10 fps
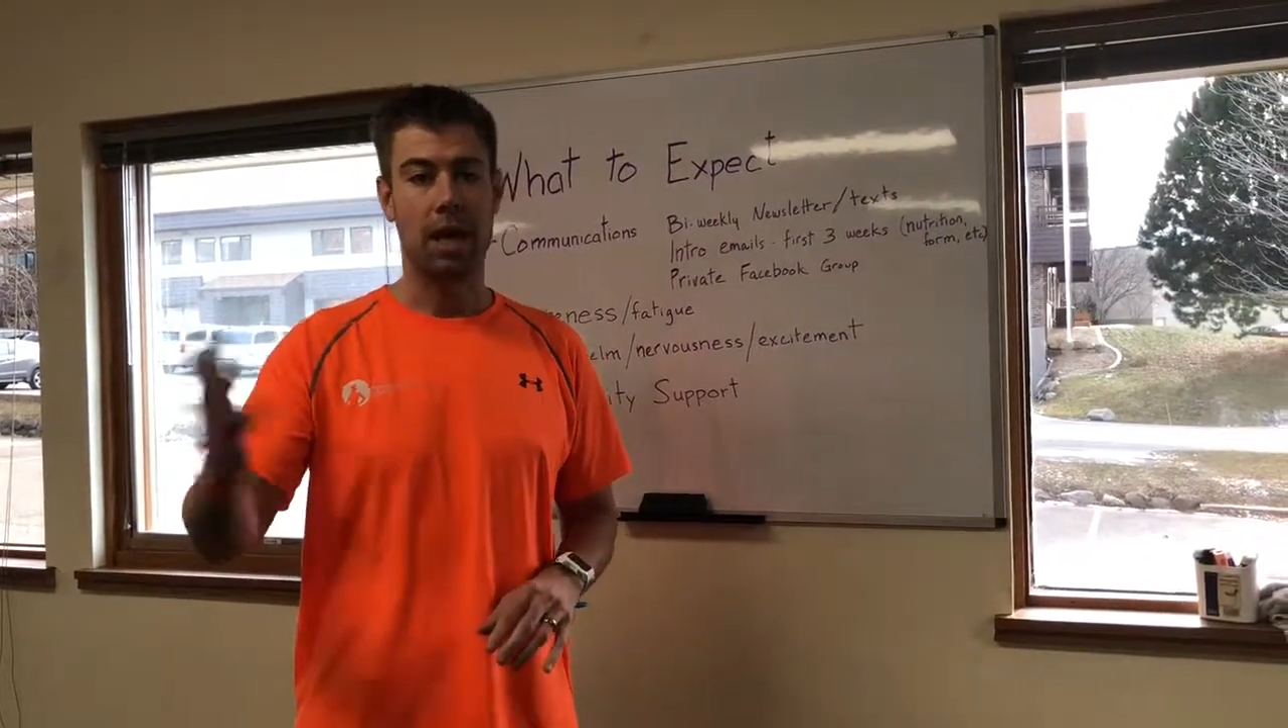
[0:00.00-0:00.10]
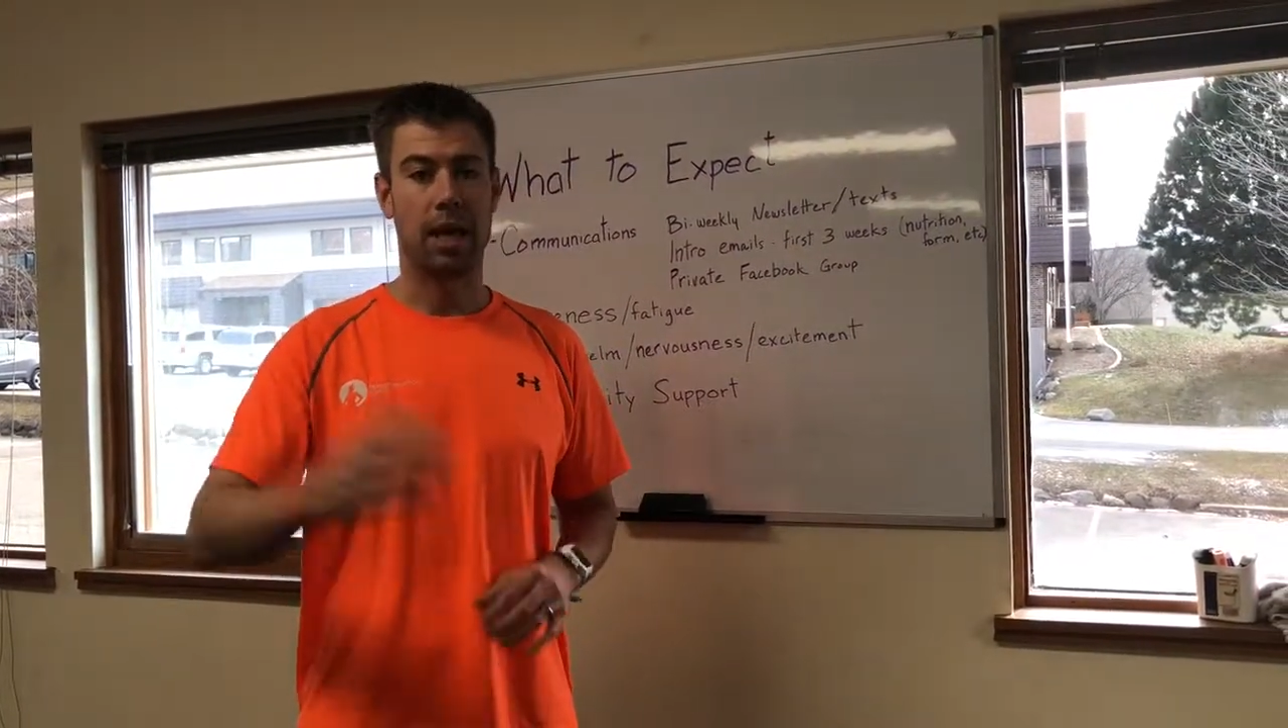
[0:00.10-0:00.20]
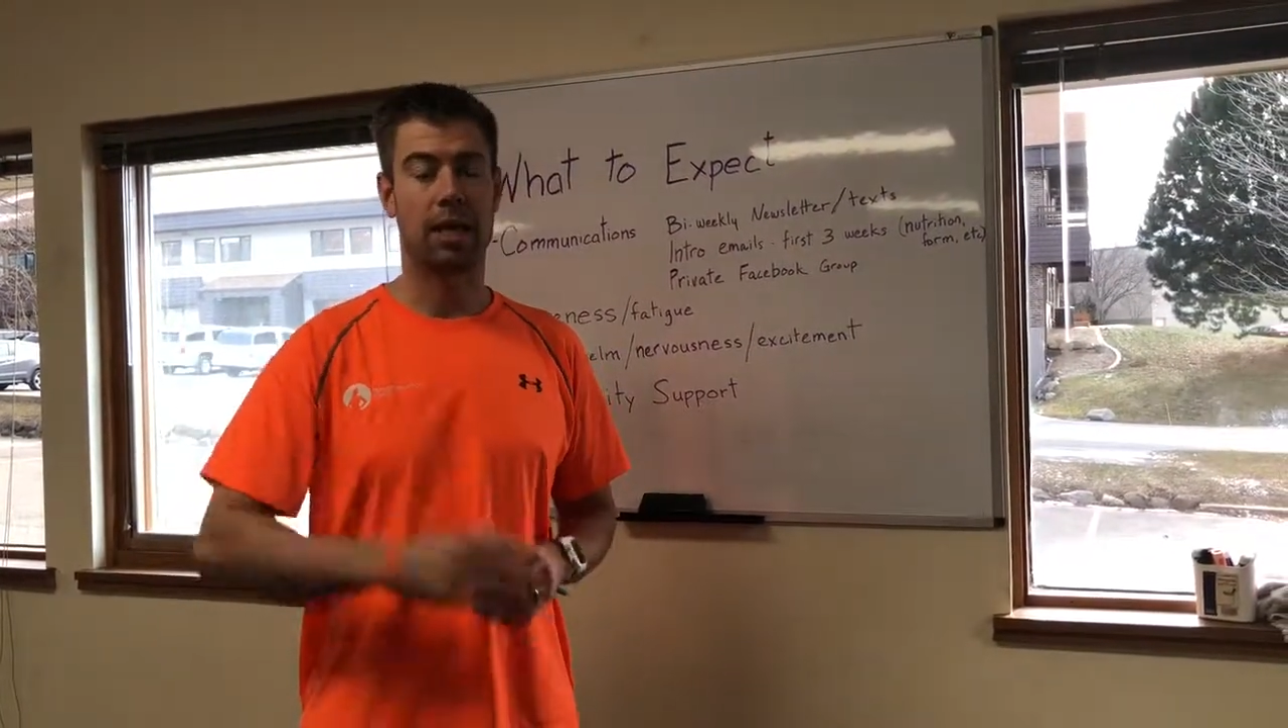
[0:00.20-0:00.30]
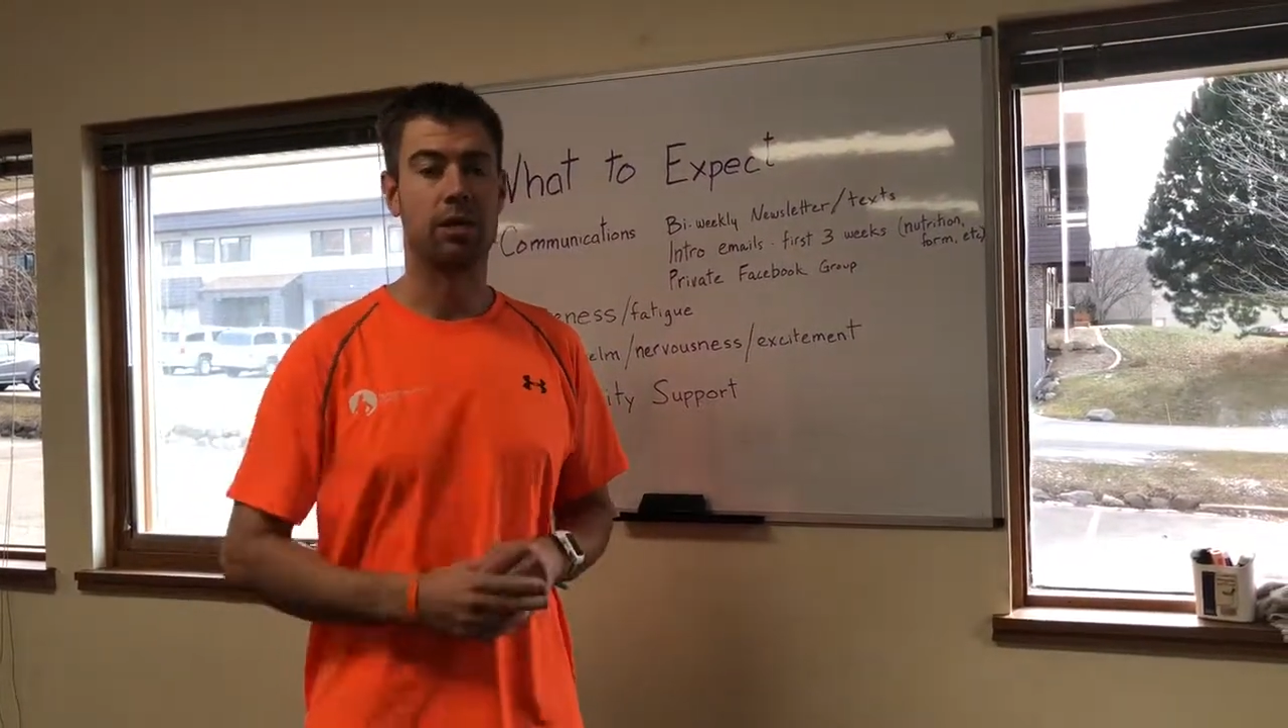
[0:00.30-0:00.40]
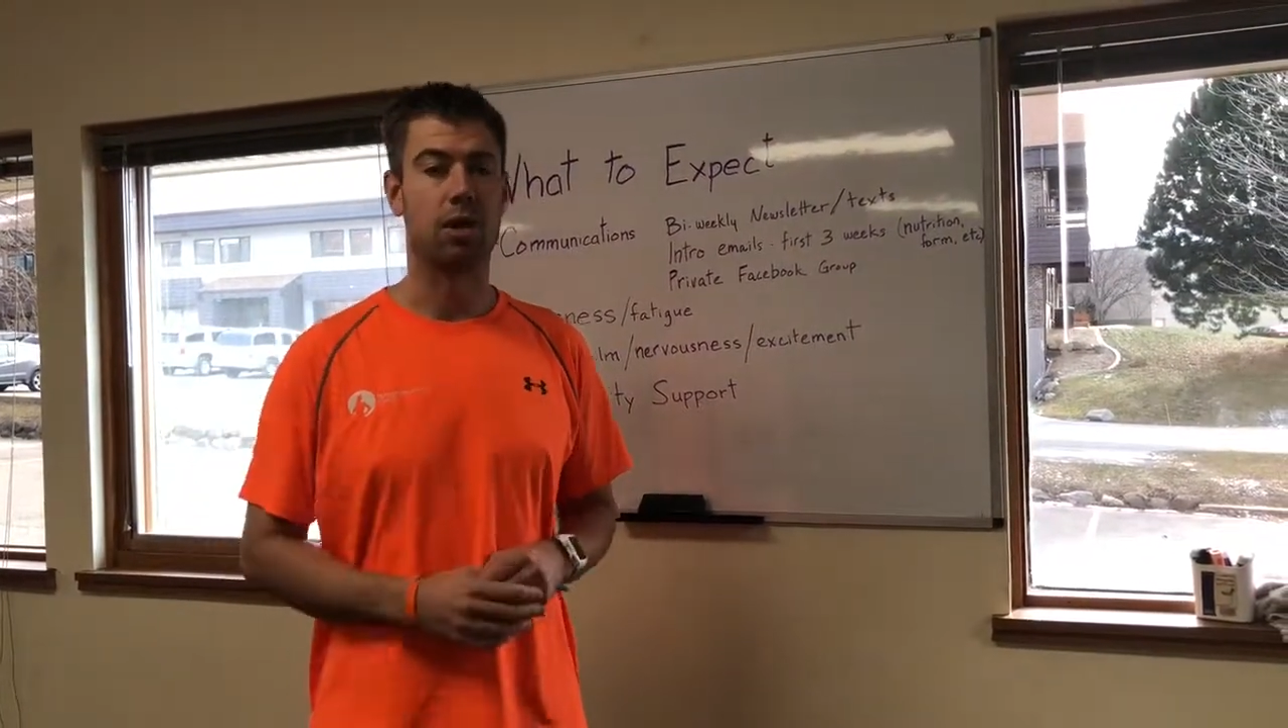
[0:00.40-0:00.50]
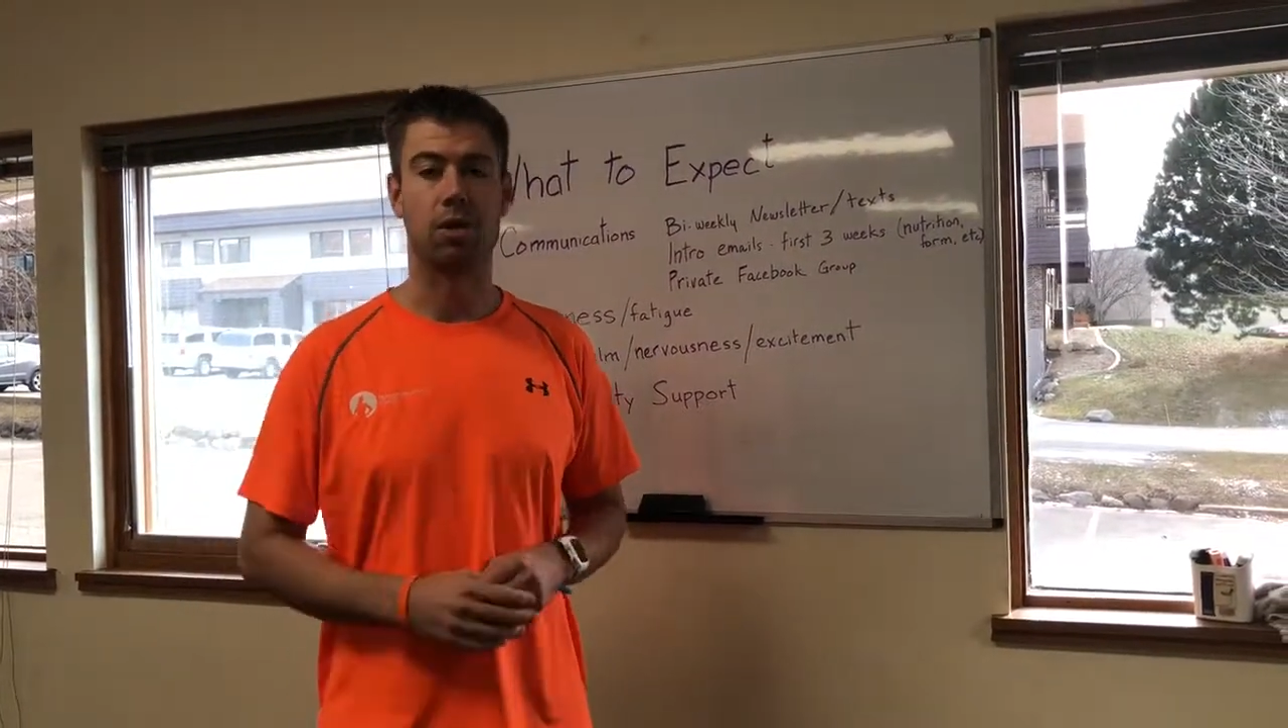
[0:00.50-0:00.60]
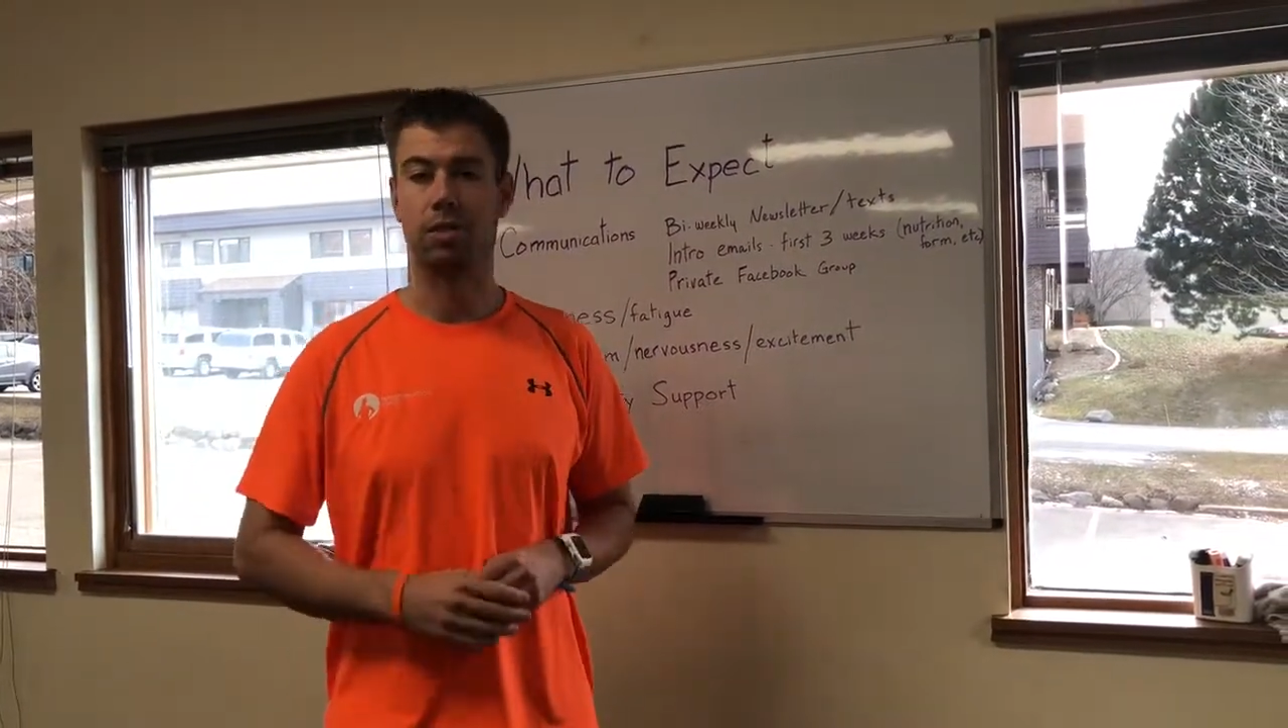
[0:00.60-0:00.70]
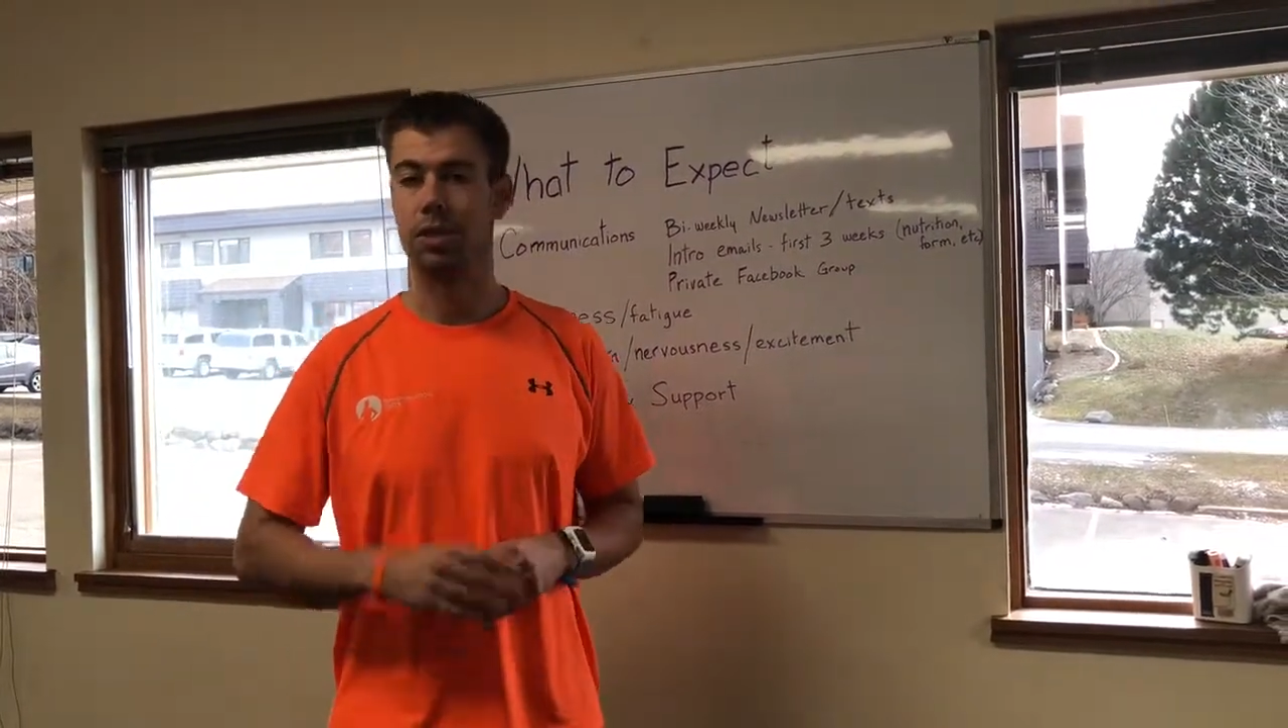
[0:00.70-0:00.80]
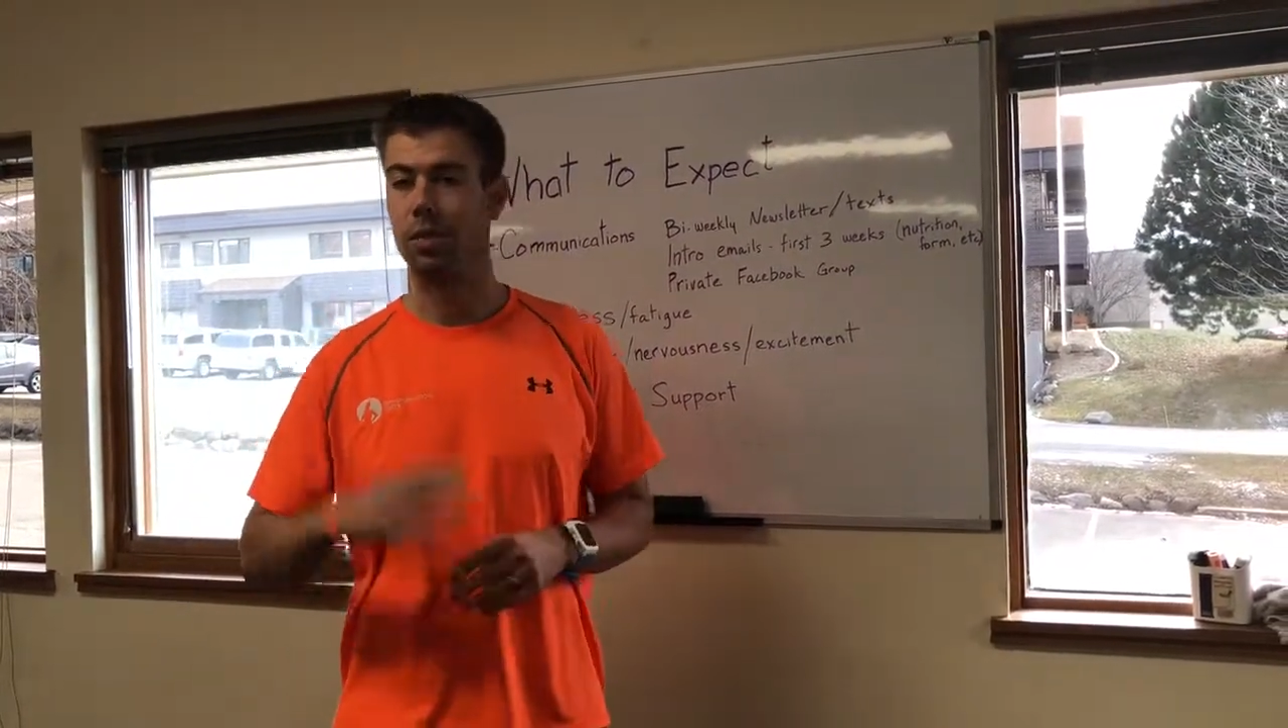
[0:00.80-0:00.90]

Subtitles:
and go to